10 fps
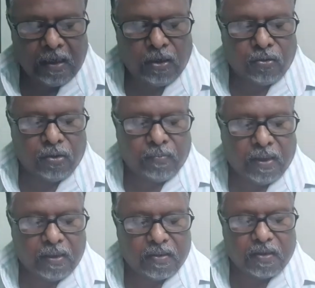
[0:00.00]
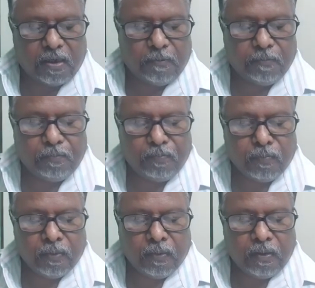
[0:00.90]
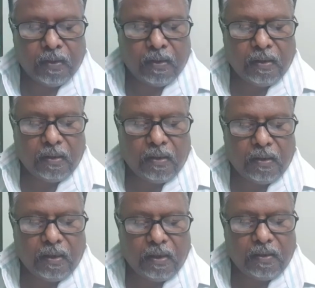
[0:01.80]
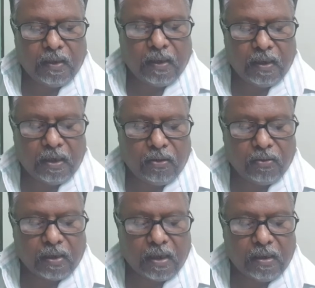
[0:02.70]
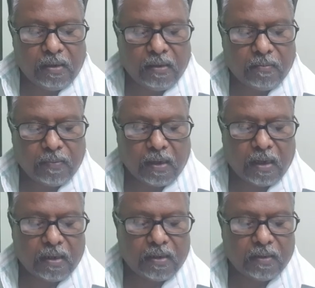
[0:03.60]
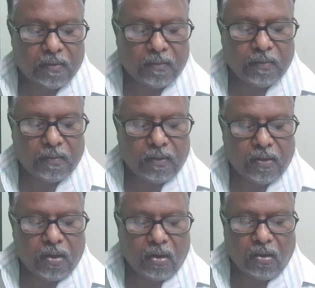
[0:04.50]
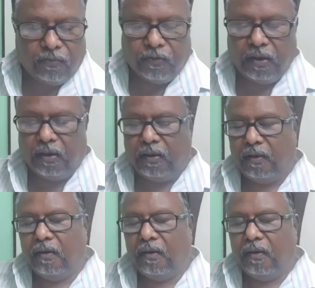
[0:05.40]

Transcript: into the bloodstream in the endocrine part of the